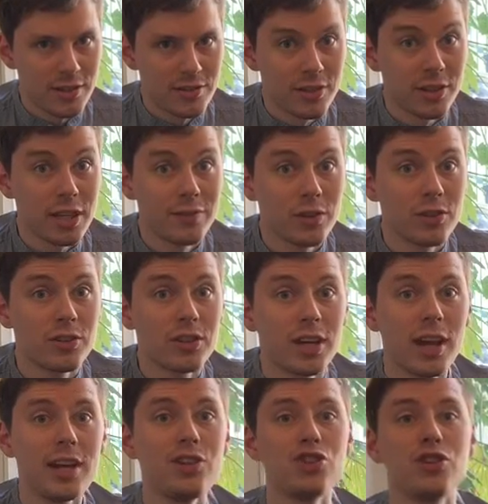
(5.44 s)
significant
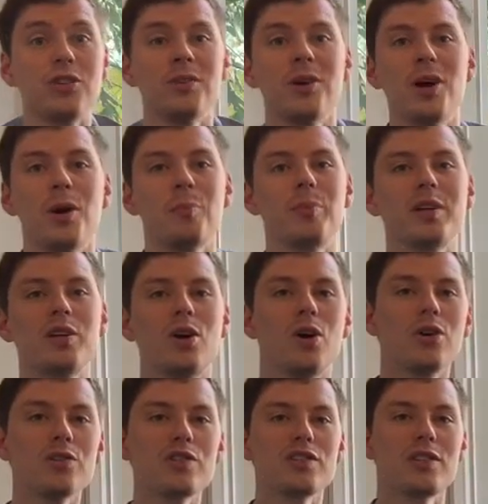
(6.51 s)
occasion
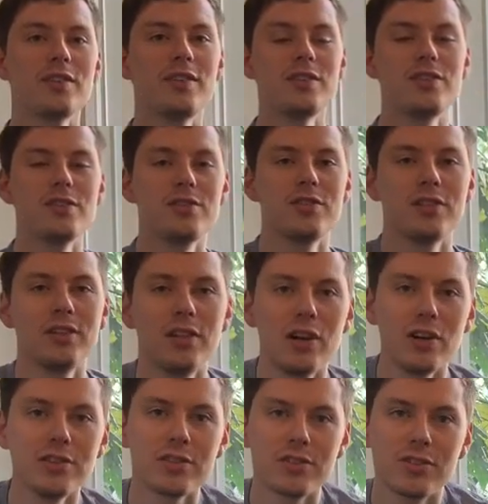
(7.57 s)
because this is the
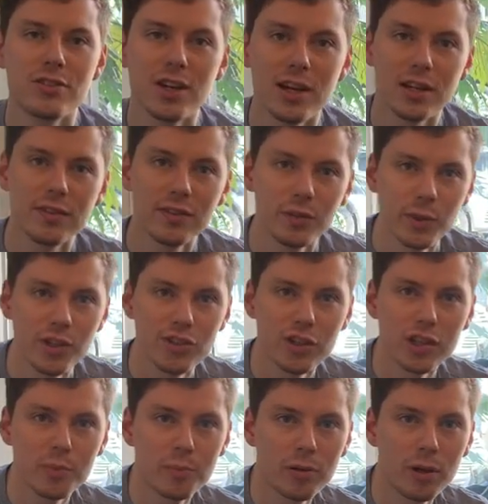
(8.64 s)
last day for which
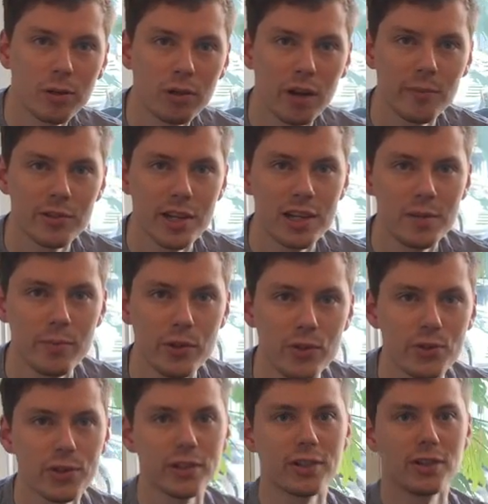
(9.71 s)
I'd programmed any
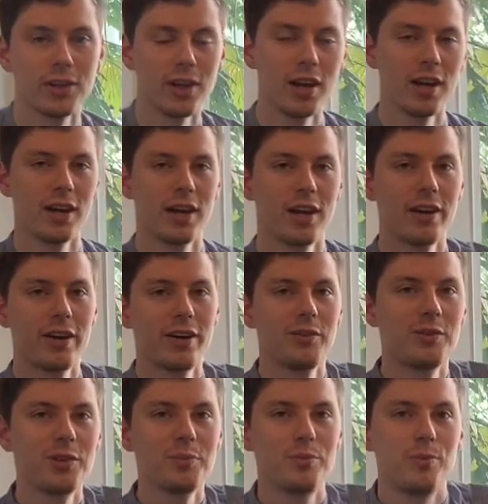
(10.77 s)
music. Um,
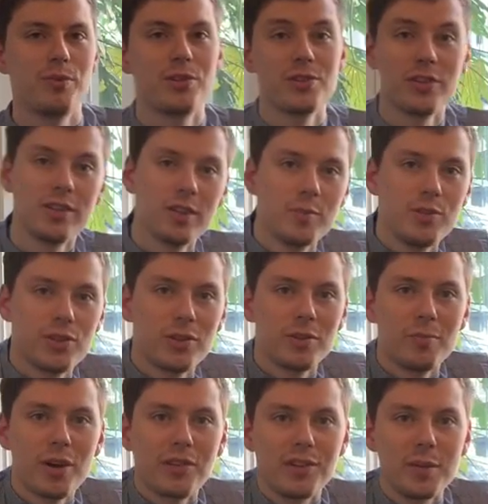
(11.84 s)
I've designed the music on a
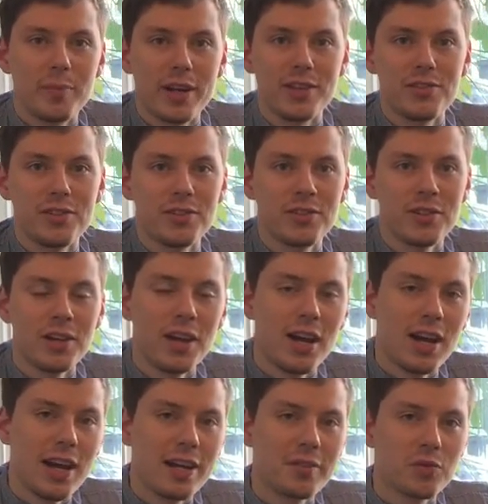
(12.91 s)
monthly basis
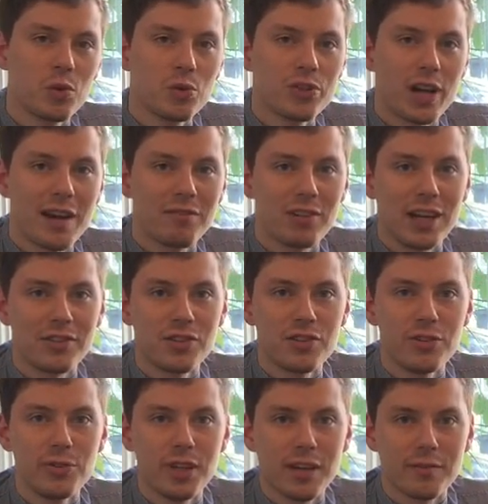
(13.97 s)
and of course I haven't had to
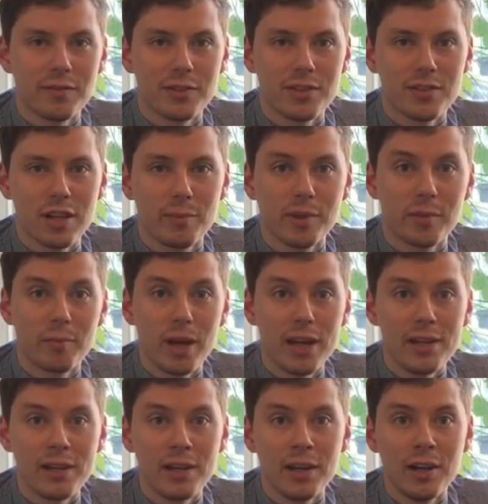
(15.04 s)
do that for this coming
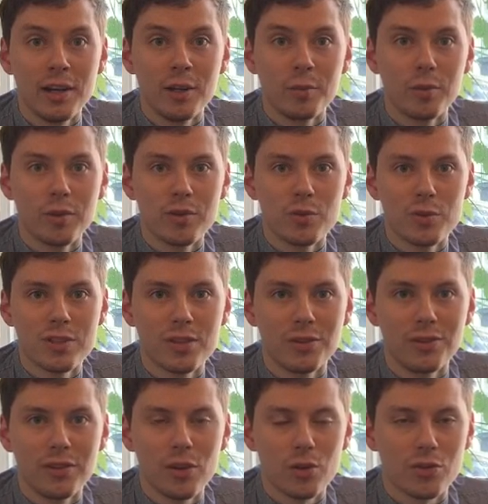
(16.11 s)
May because we're still
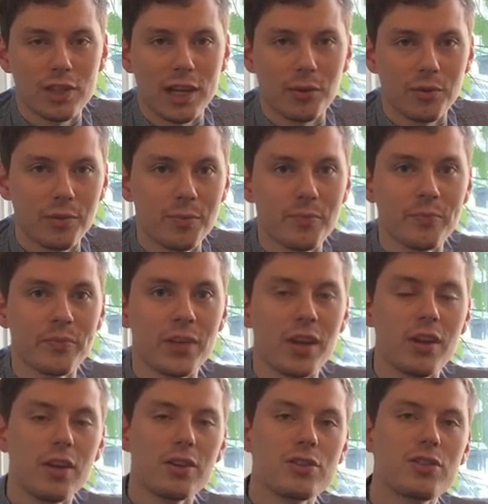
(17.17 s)
in lockdown.
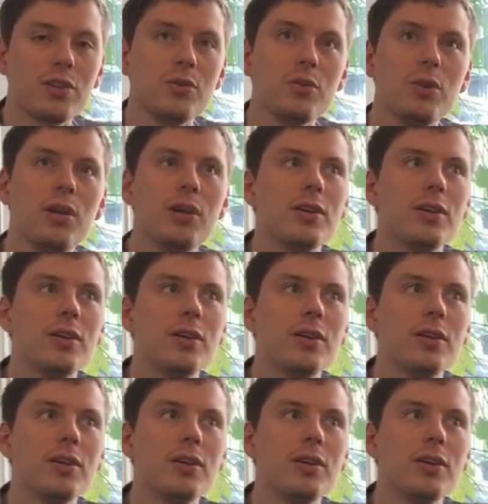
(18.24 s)
So